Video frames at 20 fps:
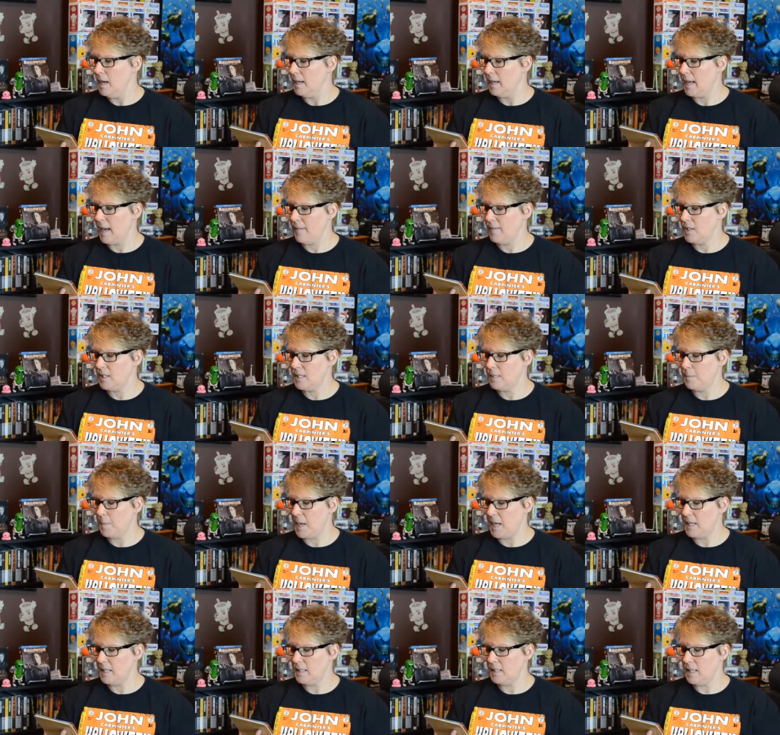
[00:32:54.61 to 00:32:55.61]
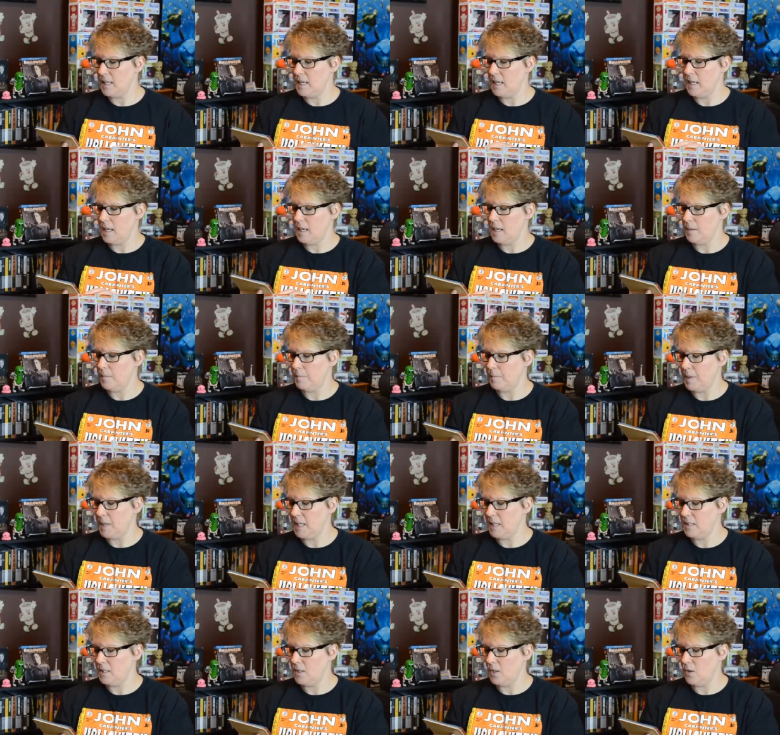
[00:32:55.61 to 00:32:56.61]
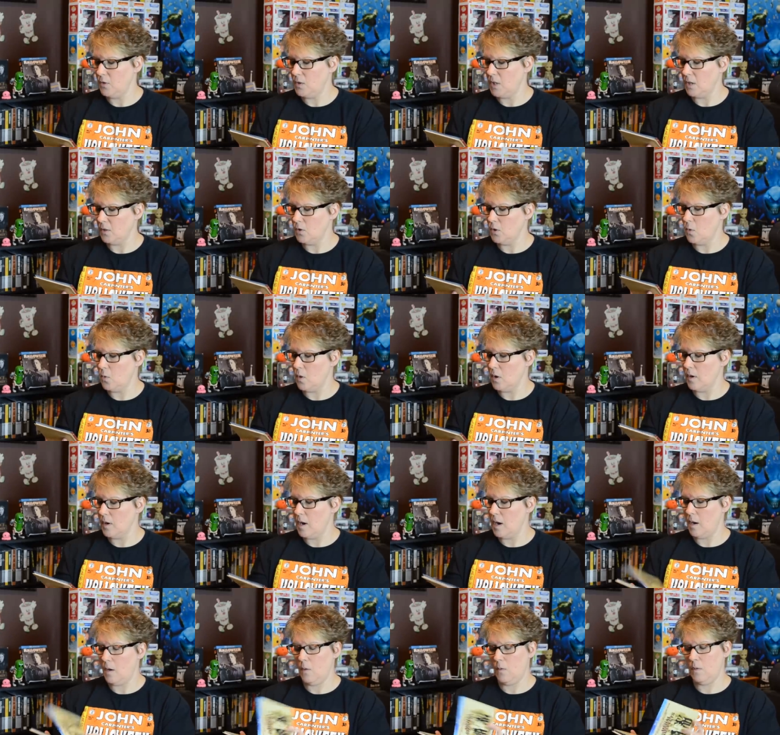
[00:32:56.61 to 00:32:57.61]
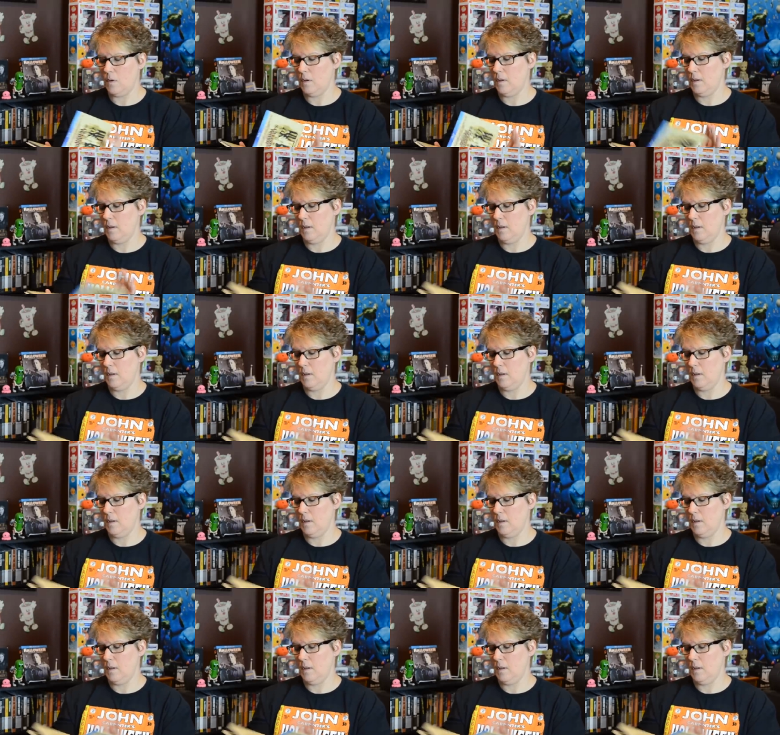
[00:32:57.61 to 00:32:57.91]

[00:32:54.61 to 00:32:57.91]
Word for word: Kevin Spacey, Benicio Del Toro.